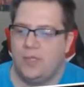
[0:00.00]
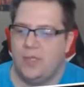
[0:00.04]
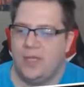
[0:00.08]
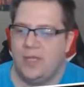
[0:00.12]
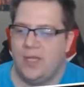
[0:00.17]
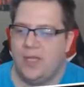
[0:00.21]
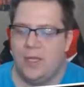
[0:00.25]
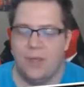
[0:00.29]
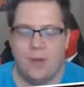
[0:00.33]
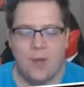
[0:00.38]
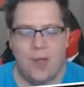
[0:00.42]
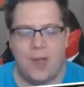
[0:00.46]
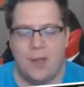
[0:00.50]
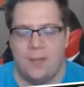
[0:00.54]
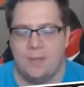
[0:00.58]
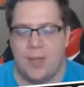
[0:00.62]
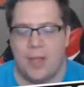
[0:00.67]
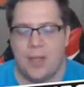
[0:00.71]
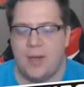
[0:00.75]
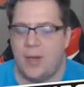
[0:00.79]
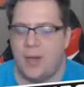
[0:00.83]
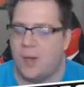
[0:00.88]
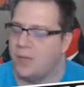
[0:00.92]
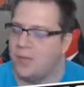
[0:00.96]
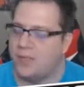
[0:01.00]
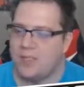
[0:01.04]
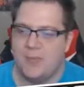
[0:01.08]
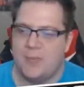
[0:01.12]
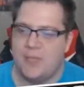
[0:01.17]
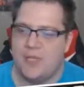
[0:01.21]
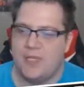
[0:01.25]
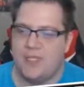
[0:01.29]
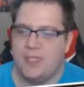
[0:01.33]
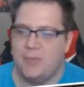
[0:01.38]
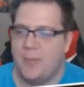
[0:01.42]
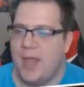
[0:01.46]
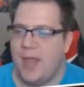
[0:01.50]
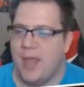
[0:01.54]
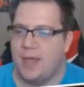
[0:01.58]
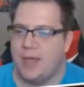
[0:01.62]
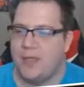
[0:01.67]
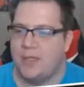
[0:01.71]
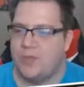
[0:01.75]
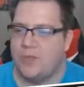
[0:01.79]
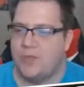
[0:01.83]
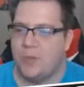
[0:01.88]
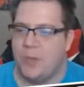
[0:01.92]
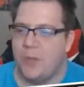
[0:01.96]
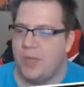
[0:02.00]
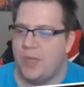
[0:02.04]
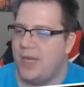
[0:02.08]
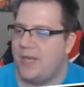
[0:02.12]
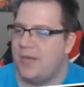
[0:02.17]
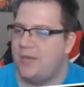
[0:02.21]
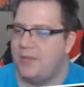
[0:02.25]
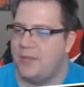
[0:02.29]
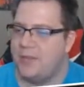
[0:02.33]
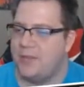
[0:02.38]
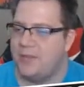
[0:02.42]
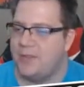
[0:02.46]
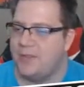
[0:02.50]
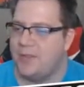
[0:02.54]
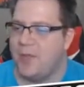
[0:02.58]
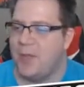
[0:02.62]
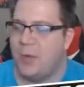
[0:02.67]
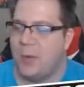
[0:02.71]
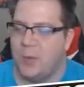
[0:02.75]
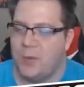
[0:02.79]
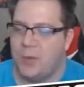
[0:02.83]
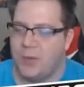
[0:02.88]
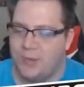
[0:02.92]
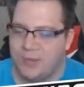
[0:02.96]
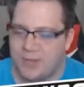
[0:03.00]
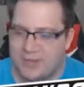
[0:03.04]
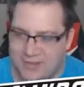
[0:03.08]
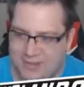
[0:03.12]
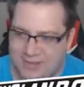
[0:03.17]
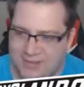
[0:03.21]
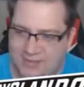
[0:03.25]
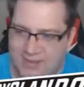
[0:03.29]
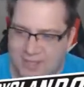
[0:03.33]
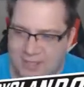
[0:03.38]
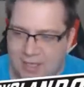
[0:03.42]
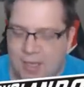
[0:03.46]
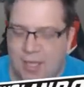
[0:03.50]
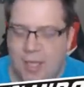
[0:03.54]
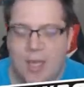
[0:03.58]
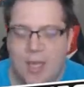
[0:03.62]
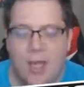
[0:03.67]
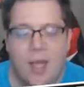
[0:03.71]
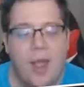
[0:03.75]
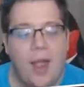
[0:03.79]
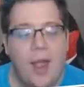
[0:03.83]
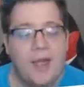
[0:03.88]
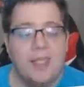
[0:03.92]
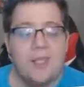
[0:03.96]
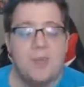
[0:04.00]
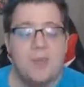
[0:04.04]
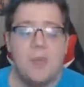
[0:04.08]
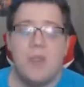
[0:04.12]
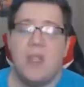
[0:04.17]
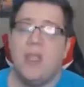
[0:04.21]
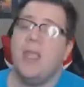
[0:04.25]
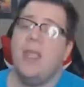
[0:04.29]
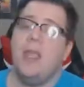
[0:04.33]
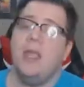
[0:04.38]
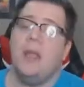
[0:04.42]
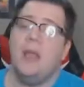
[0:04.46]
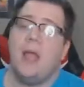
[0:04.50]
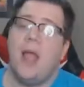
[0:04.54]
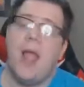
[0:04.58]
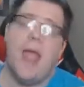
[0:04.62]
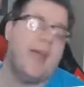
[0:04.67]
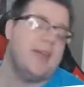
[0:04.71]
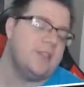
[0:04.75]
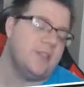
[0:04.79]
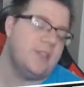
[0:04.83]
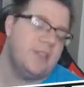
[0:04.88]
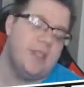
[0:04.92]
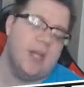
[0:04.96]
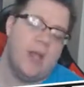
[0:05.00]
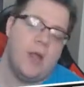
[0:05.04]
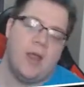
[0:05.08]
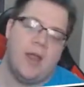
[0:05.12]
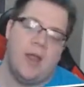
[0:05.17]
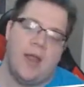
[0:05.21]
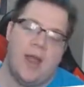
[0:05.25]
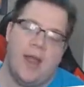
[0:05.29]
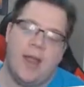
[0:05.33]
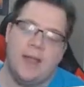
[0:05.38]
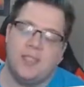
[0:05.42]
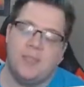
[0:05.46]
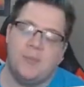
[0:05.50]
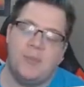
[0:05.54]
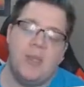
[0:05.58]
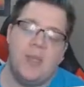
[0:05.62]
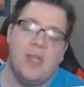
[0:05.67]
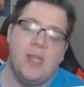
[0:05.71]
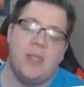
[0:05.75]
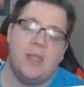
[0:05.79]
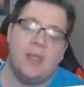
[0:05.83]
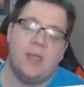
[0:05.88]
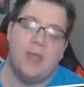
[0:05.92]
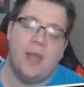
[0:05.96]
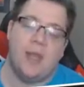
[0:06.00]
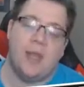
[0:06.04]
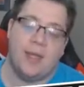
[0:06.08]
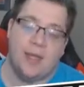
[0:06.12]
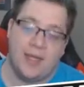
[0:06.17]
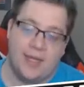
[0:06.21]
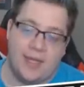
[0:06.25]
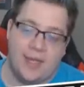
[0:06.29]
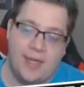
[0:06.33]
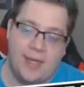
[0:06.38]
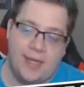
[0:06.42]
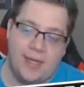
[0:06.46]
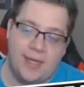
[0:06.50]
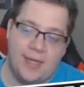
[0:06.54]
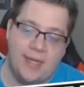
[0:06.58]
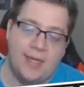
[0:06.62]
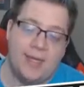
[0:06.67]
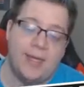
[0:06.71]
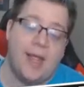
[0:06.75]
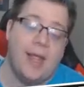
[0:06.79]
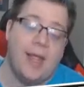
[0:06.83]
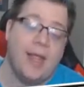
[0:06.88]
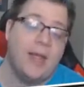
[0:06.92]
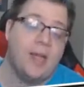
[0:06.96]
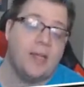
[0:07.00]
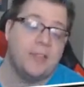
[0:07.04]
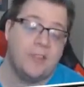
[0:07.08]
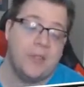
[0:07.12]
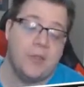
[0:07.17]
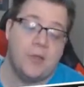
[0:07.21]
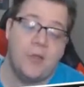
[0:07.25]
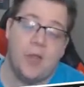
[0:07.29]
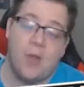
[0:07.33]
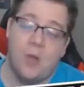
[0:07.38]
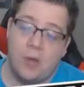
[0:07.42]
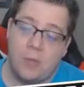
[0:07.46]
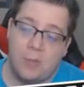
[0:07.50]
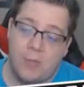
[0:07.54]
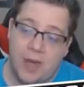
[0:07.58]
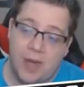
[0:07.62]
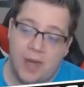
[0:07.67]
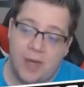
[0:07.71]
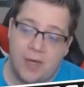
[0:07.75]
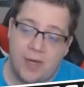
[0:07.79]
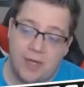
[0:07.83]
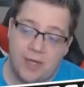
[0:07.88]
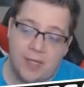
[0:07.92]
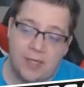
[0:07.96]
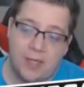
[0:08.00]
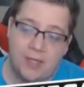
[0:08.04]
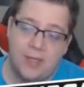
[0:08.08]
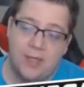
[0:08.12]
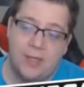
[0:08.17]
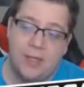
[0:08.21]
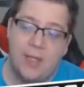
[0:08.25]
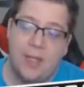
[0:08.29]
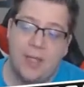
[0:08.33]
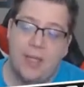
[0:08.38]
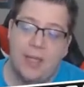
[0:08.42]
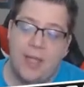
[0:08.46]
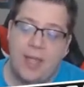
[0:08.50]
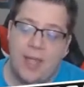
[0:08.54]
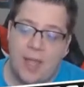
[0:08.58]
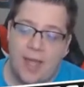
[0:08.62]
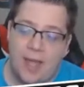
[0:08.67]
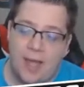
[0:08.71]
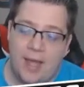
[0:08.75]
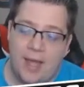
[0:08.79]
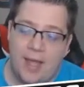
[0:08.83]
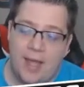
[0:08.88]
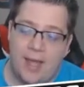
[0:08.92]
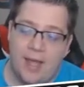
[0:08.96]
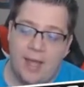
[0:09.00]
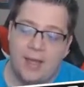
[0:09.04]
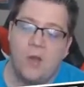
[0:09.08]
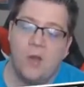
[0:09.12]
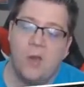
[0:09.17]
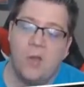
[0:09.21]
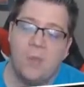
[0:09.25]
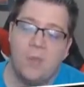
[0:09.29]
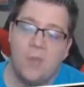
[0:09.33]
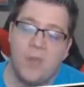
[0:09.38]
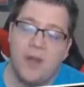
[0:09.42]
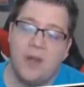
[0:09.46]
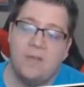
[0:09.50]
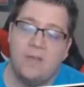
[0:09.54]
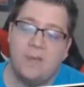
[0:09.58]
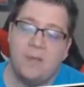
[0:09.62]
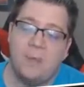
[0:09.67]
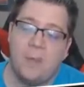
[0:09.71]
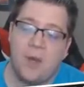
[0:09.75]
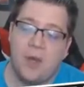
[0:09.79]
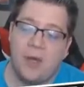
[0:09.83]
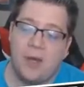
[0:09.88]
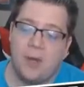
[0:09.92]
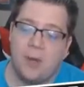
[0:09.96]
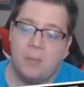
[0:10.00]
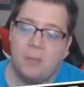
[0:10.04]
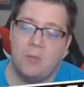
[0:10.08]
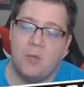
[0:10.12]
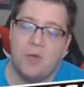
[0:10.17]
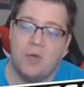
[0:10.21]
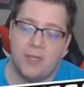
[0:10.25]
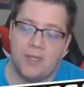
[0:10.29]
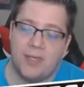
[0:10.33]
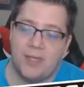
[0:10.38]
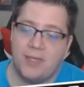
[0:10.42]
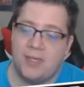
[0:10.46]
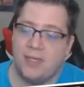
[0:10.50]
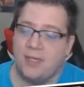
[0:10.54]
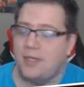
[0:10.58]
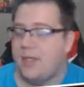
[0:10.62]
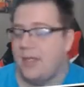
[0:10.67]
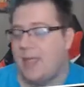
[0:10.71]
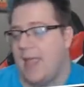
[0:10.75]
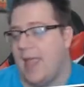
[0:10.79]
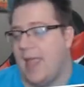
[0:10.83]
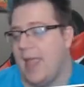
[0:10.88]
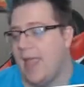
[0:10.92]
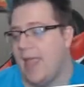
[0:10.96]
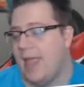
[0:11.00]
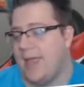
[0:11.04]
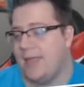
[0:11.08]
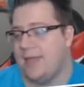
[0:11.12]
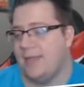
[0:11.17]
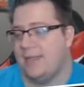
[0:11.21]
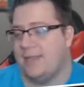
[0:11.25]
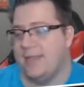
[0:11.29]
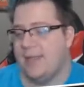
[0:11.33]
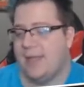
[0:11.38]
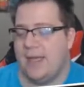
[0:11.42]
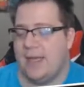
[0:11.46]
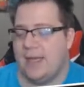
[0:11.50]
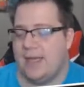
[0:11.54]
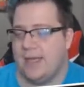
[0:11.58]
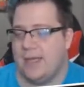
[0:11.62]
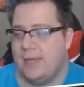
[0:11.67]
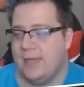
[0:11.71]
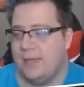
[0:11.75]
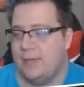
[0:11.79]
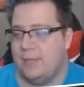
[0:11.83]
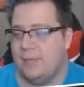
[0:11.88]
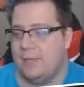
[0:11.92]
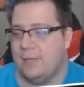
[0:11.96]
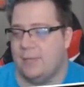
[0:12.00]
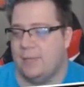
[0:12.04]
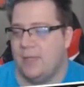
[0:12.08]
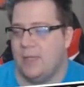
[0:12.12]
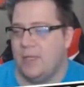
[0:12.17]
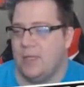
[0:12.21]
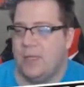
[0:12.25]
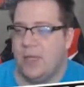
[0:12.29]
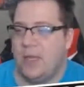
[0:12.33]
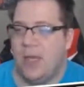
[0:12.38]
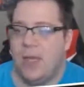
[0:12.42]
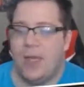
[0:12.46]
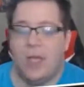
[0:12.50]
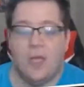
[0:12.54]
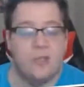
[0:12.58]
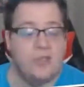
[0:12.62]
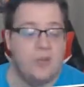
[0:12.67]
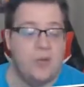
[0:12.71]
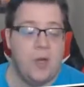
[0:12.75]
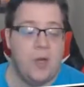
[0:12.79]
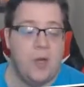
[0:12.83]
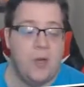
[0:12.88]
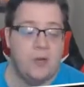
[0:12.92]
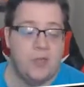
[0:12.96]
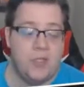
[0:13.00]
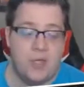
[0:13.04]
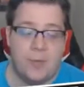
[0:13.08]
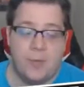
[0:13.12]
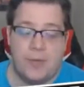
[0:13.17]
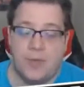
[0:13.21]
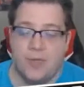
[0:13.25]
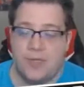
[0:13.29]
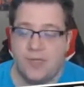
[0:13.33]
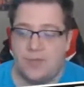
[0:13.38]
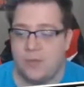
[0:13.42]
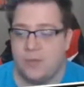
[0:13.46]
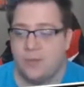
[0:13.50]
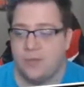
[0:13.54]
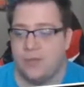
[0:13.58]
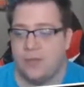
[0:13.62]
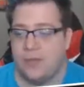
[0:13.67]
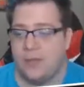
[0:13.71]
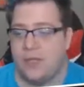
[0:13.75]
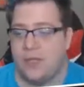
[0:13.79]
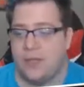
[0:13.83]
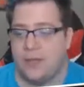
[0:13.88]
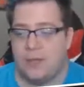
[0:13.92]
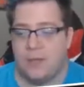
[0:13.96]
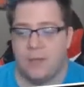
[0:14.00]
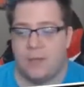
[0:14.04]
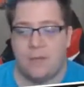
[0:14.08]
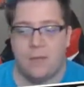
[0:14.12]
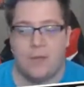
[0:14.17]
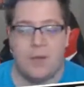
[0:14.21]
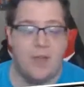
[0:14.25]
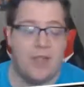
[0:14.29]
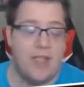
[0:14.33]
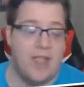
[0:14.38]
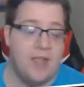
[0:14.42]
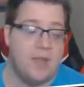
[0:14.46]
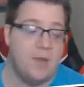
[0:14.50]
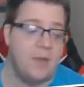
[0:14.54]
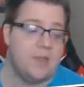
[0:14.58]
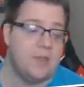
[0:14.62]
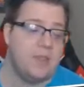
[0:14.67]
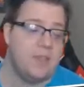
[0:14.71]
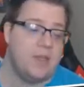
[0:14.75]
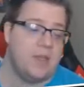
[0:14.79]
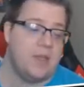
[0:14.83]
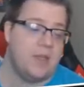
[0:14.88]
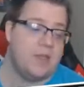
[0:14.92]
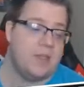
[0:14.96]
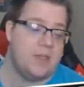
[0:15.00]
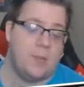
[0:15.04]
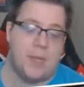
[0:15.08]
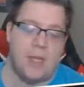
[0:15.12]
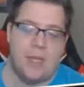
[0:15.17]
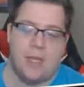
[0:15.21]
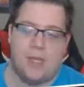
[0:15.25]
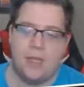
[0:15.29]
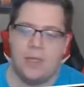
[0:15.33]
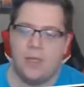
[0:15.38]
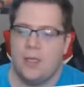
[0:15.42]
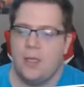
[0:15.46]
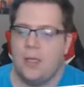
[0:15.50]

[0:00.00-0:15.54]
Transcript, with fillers: Yeah, no, I, I don't speak Spanish or whatever, so. I speak English. Actually, no, I, I speak uh, Canadian. I also know American. Uh, I know a bit of Amer American, and um, I also know gibberish. Those are like the three languages I speak.